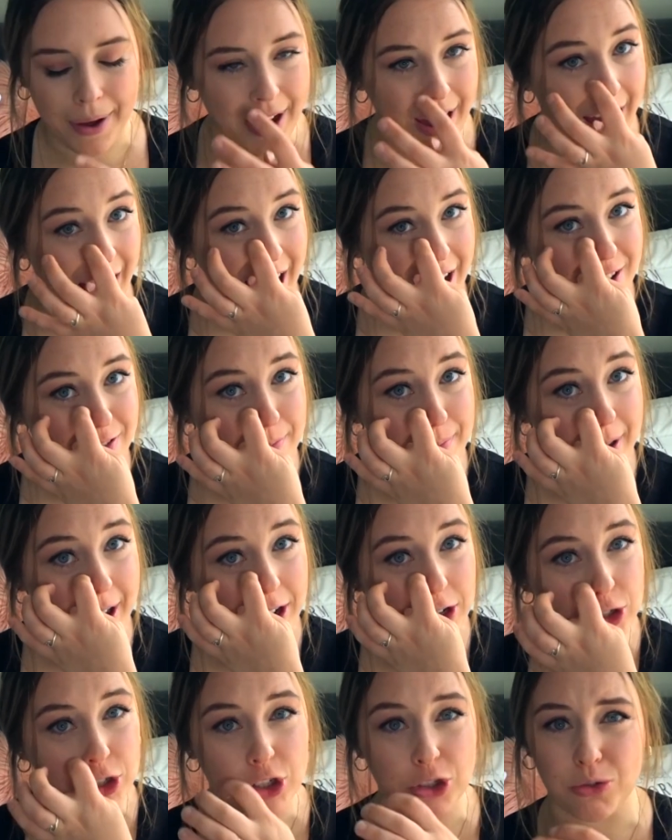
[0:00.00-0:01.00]
But I've
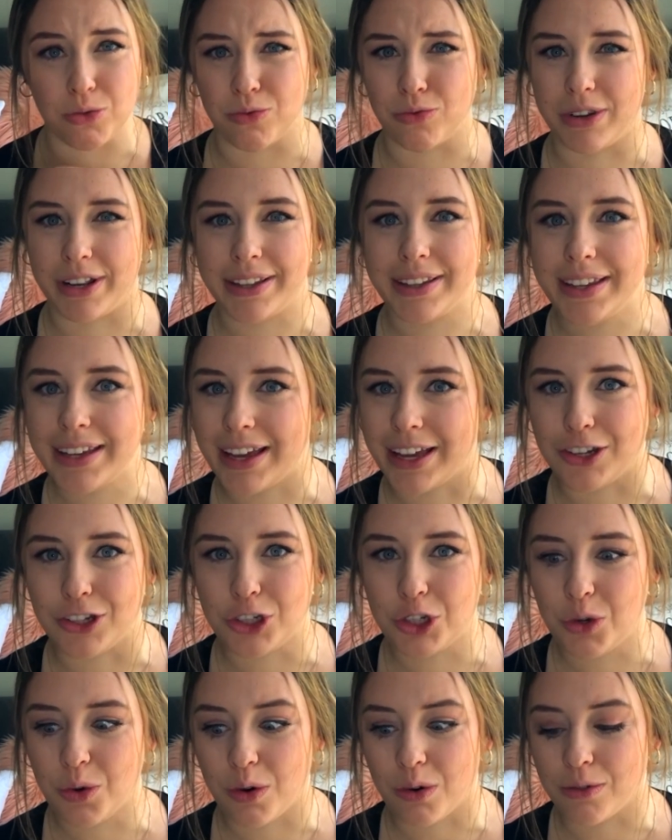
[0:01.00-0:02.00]
been just really
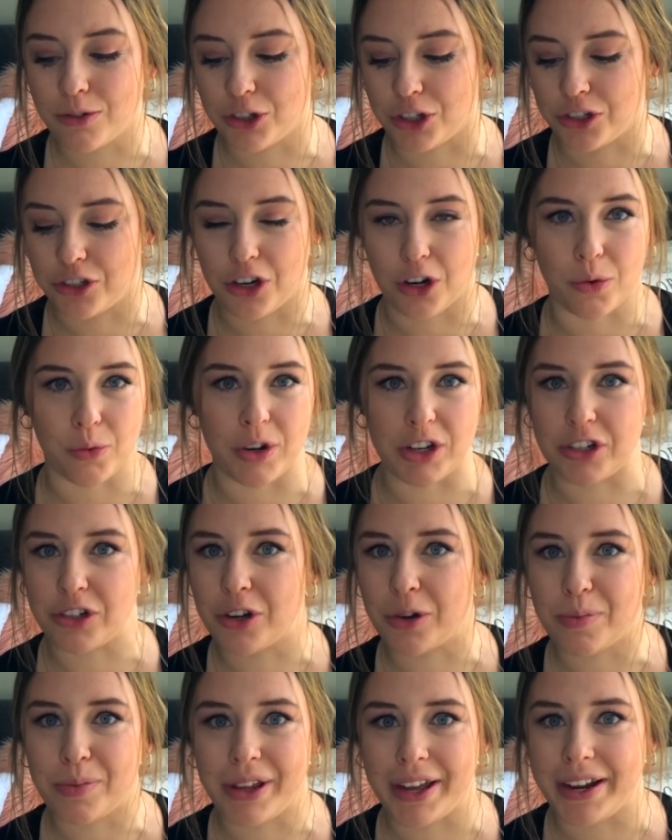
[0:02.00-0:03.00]
into just
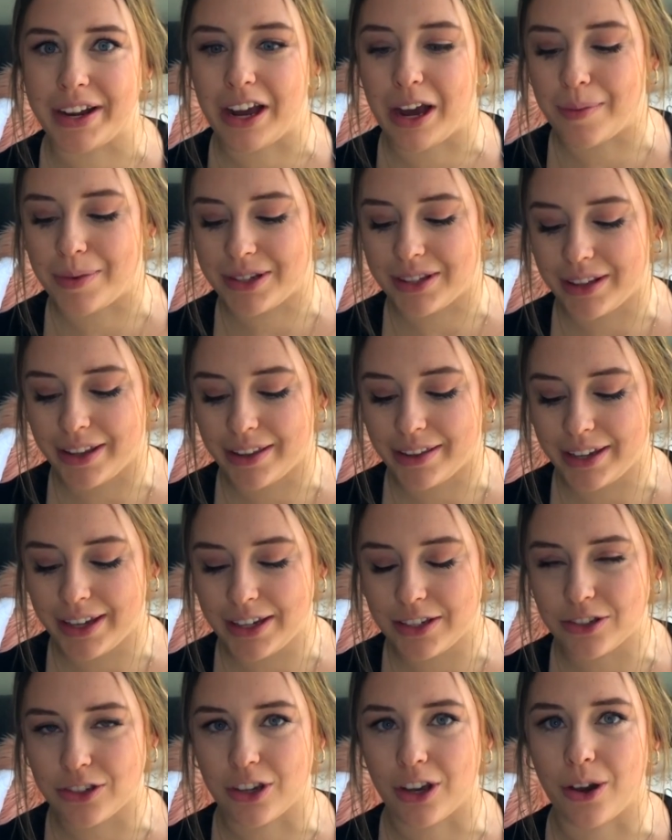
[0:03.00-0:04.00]
original plain hummus
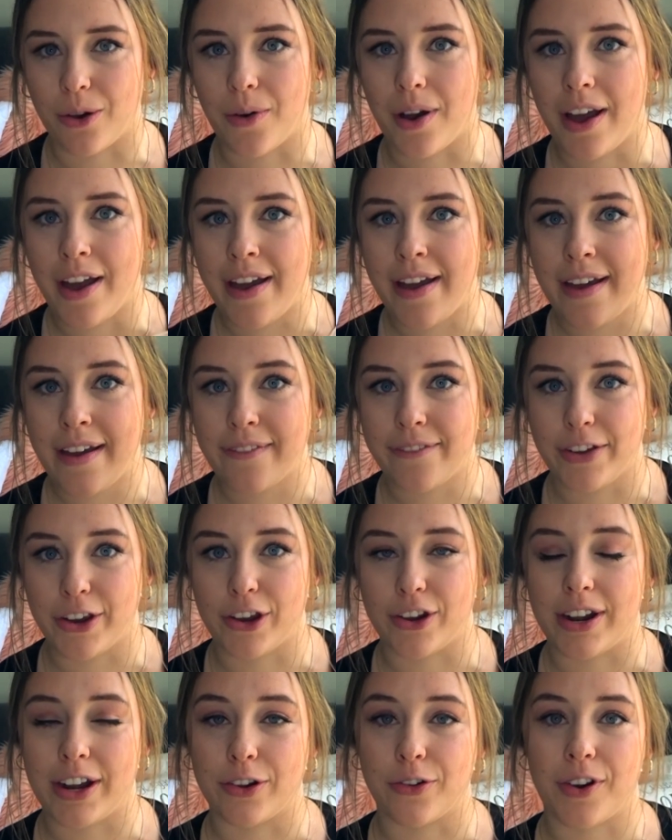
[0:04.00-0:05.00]
lately, so
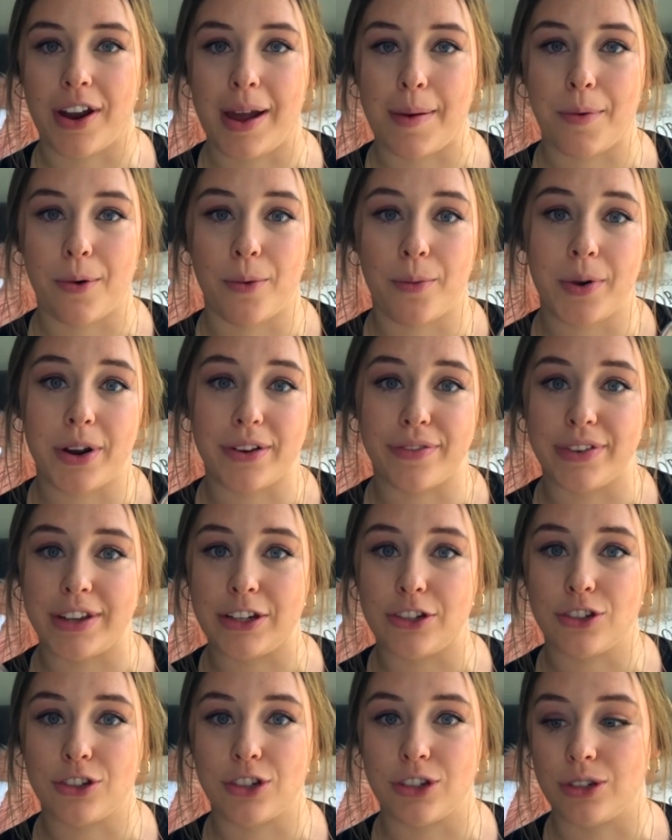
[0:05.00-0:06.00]
figured I'd grab one of
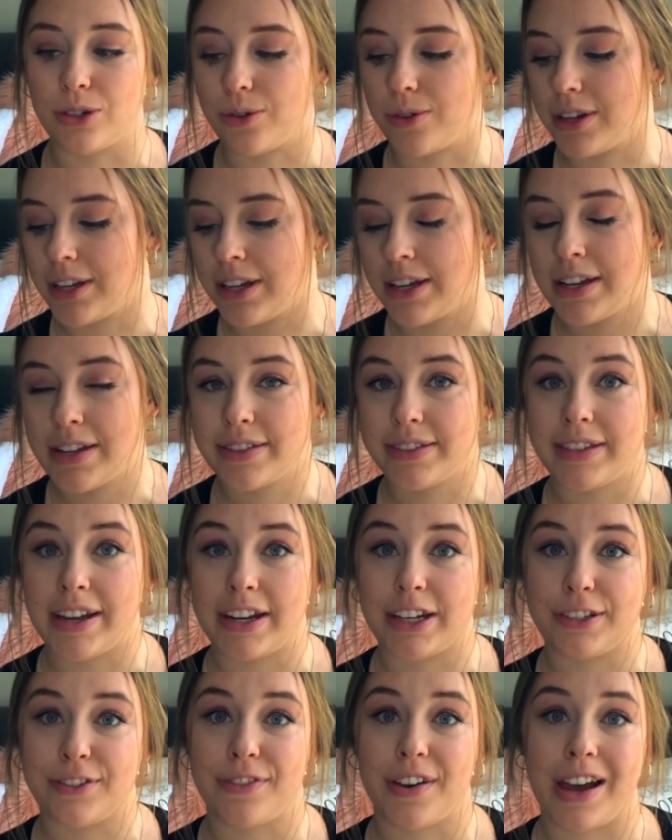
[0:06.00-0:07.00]
each to
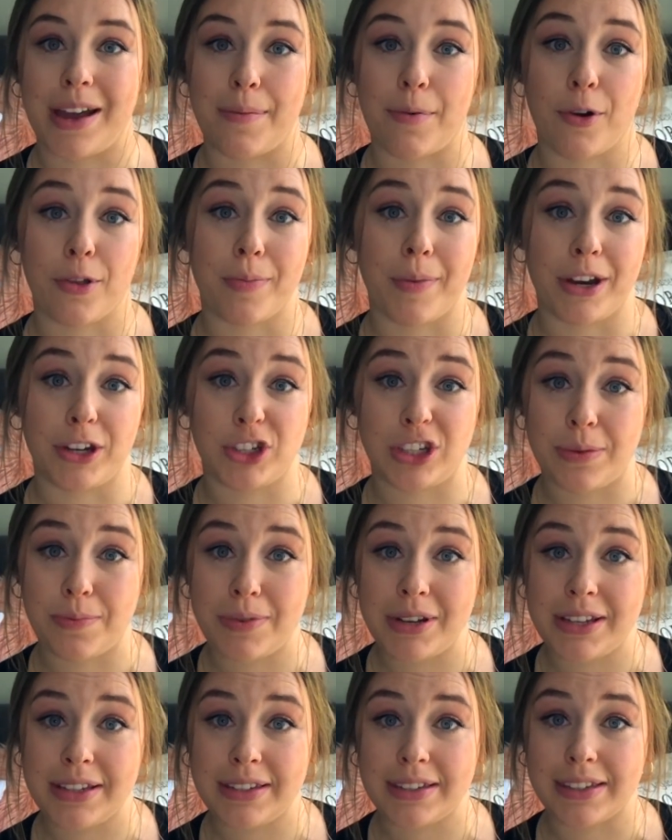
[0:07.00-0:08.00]
satisfy both my
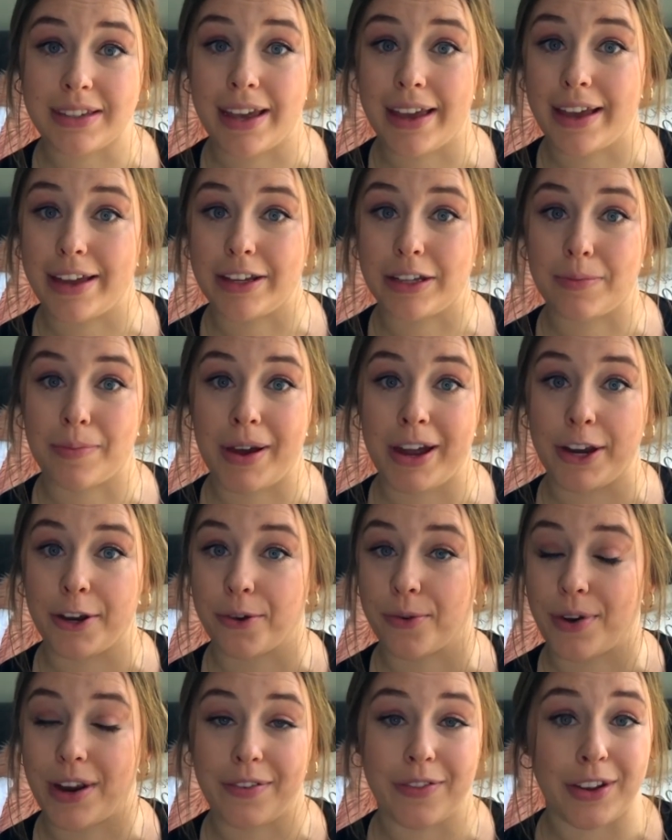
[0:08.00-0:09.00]
cheapness and my
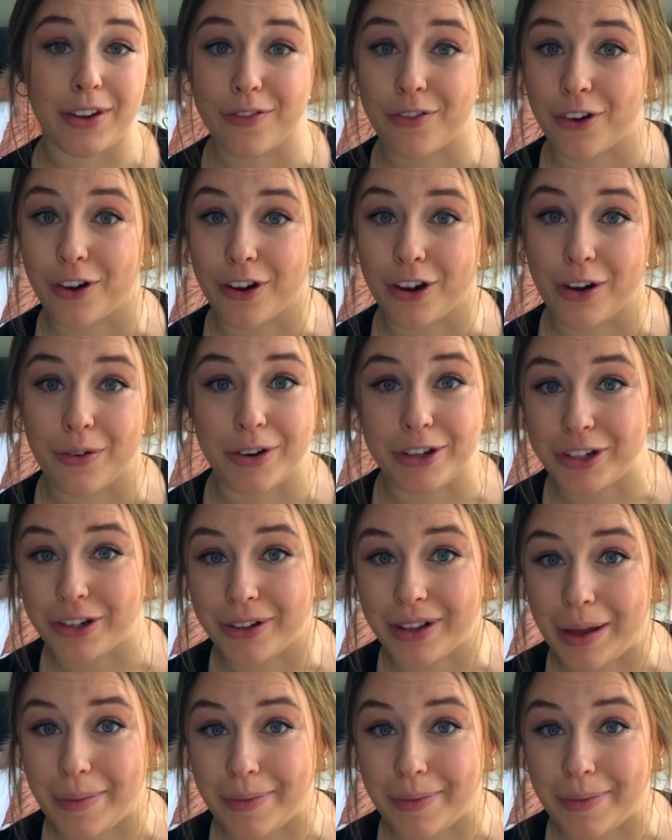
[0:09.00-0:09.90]
craving for original